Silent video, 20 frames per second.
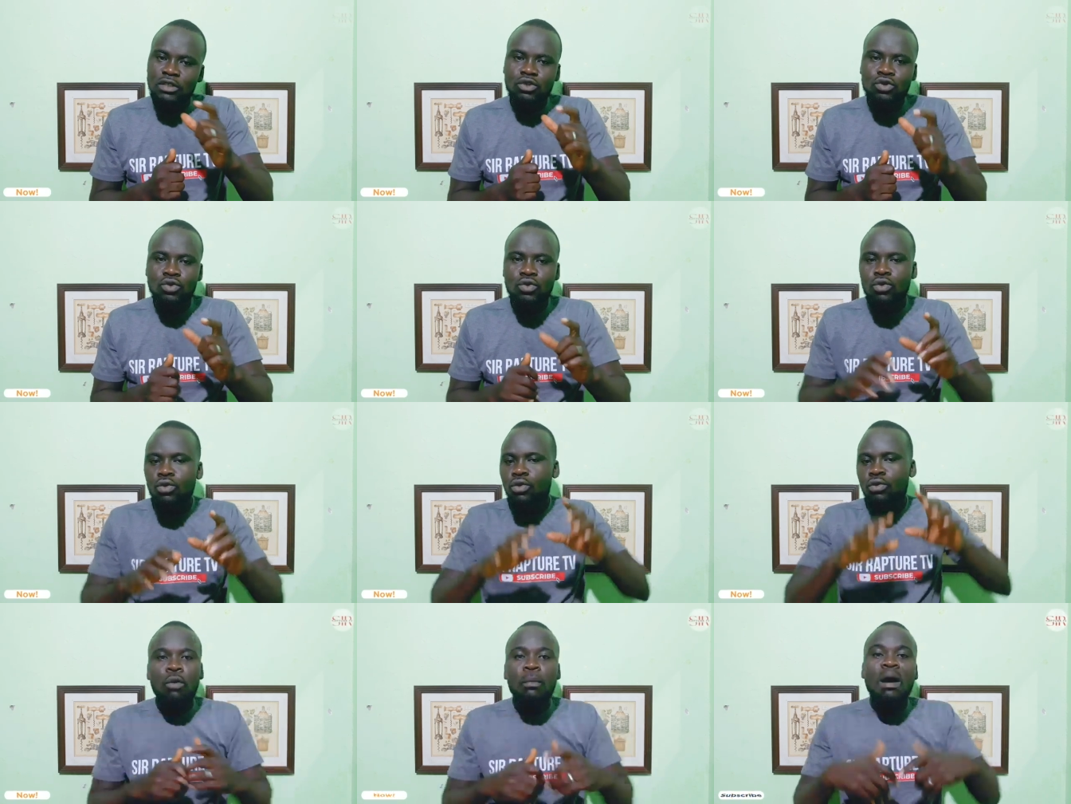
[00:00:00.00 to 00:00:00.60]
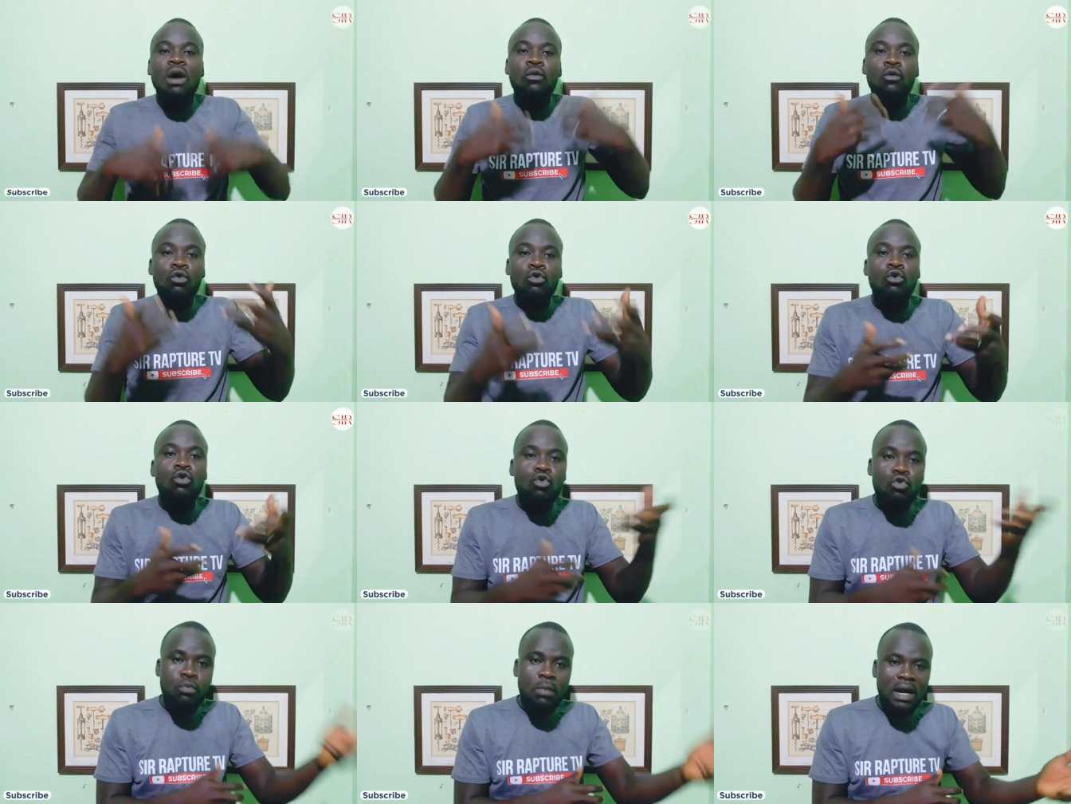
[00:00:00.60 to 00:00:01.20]
So, come on,
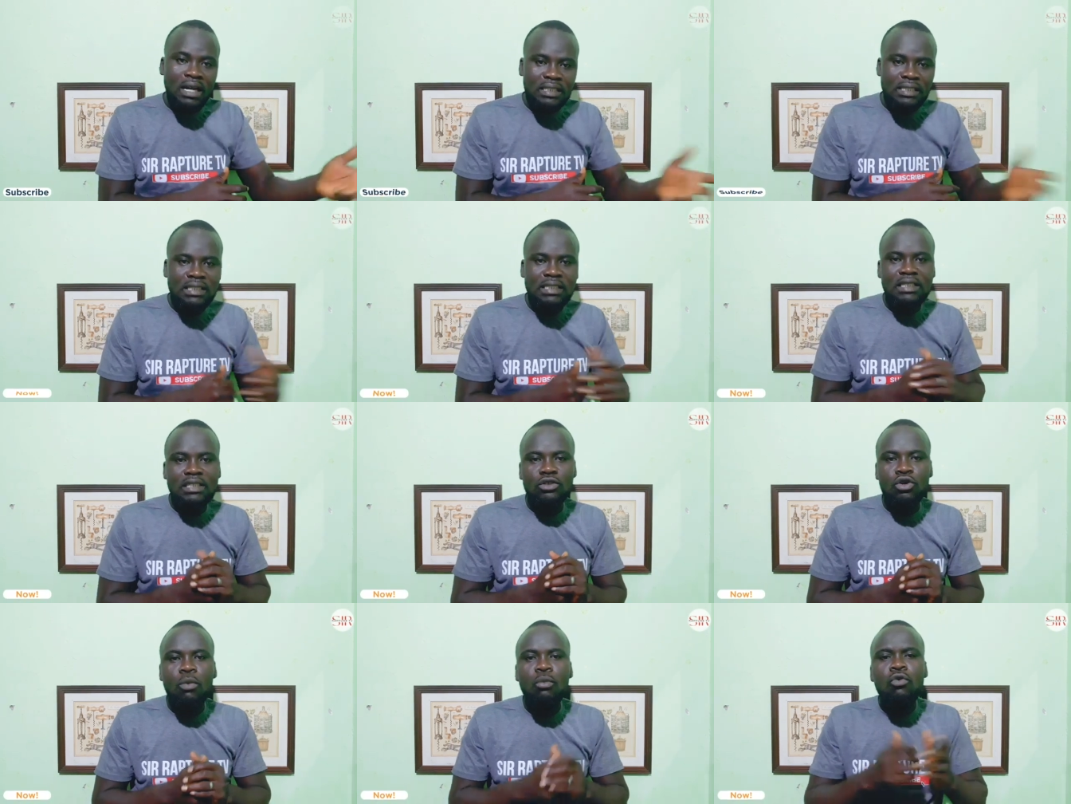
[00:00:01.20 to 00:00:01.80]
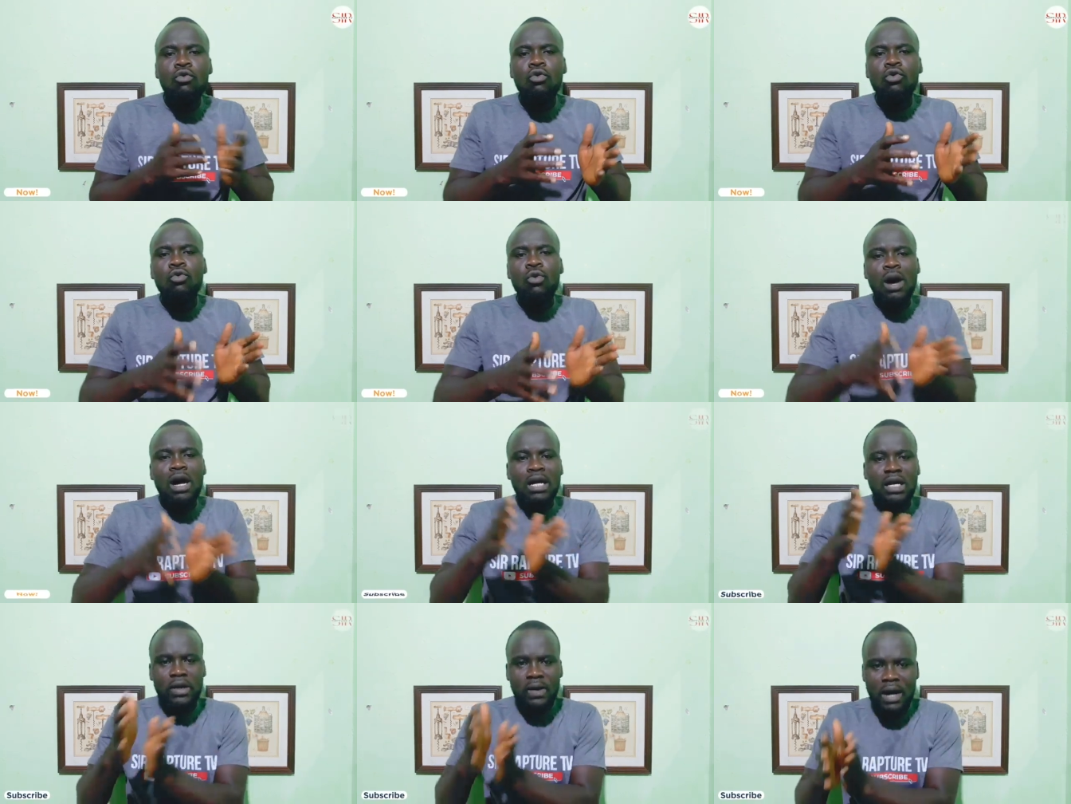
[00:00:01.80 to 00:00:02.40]
no, Kumasi, no more, no,
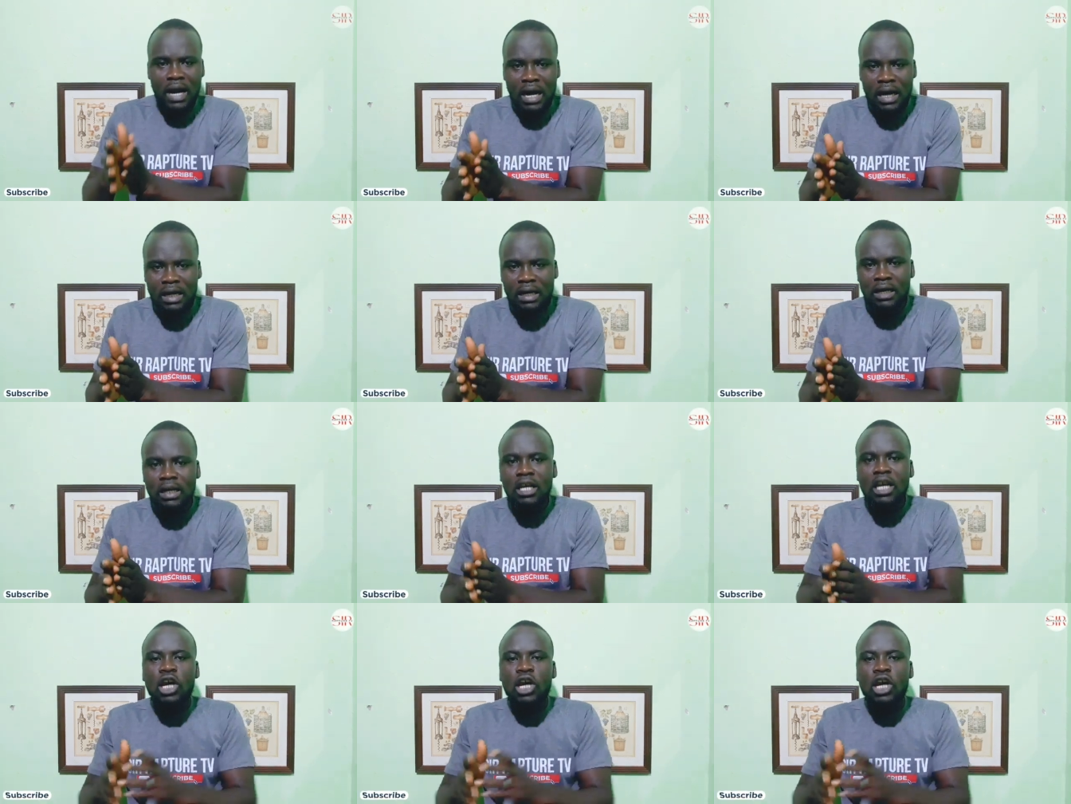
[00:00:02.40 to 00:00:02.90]
I cry.